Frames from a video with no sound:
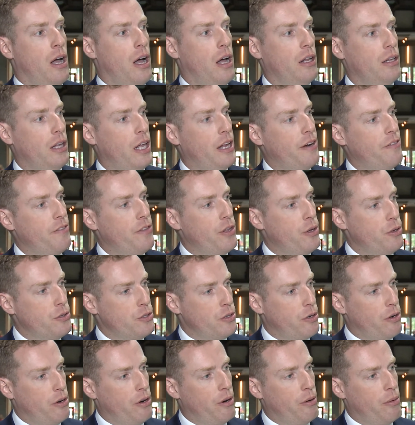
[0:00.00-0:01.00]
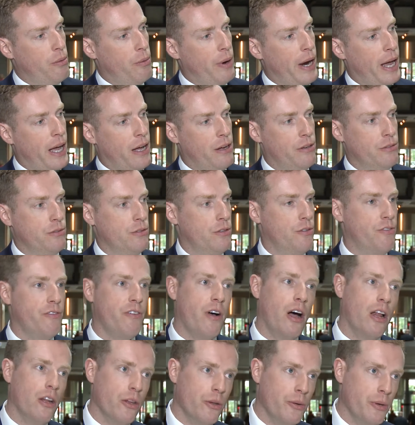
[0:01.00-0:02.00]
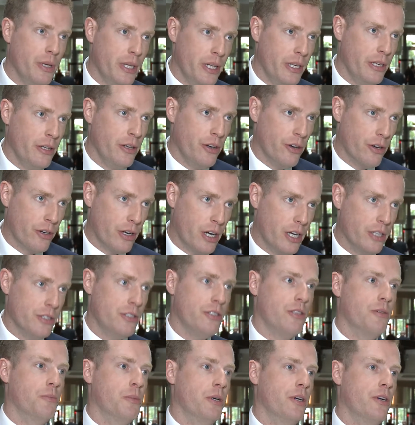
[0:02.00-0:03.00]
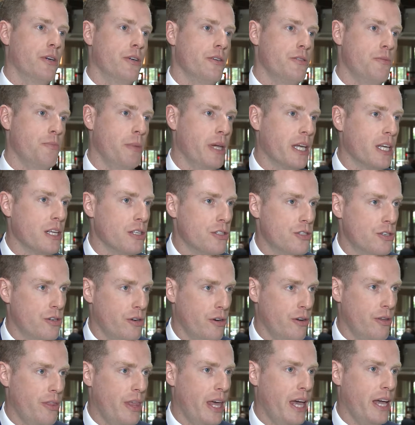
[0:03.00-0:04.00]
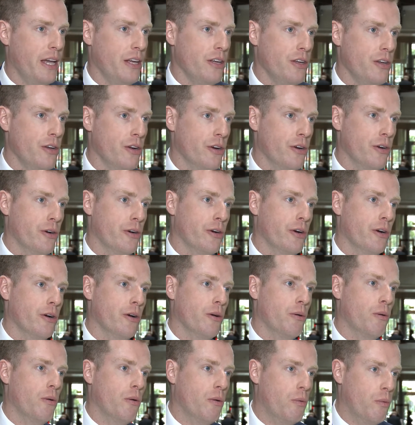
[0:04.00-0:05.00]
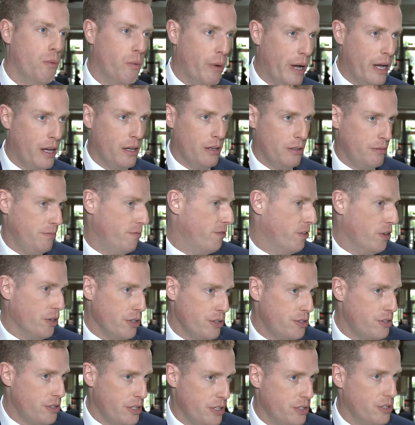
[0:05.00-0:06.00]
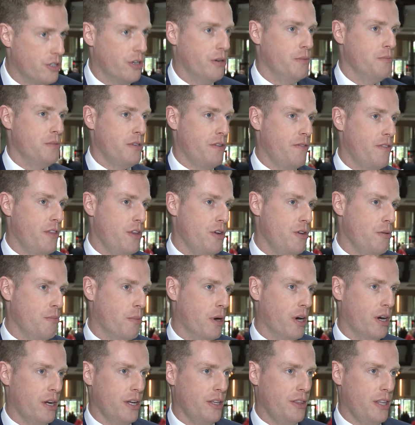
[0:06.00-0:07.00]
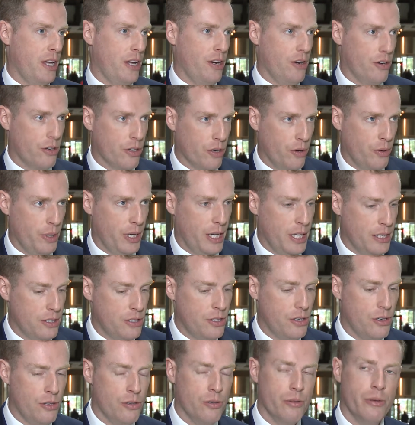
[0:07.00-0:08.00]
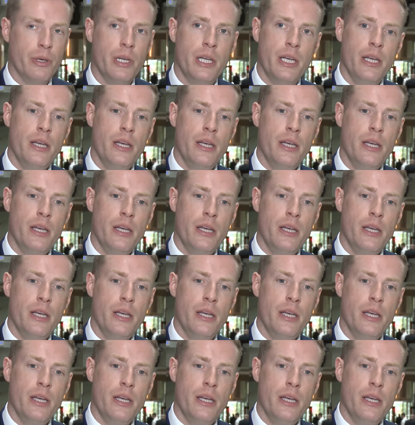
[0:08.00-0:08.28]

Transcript: A lot of those are around following your customers, making sure that you're well versed in terms of the new market that you're going into,